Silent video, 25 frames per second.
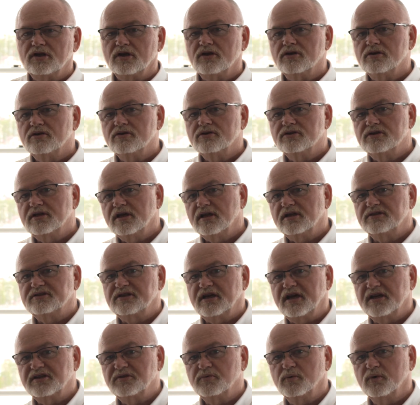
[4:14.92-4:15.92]
So Sealer
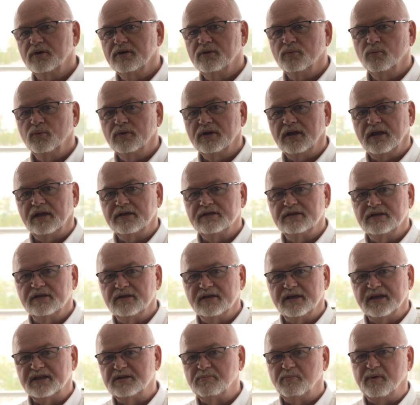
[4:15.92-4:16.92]
Sash would like to
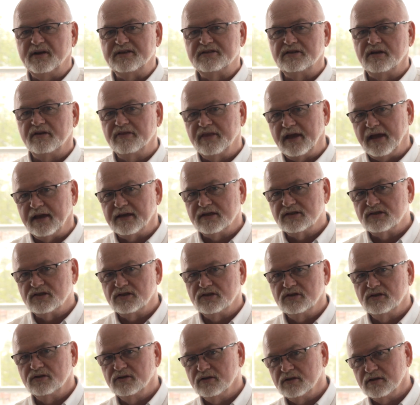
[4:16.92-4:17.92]
express their thanks
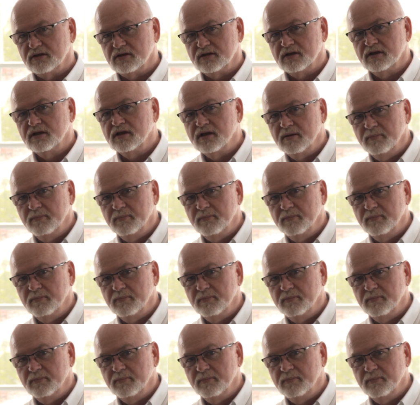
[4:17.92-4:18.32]
to the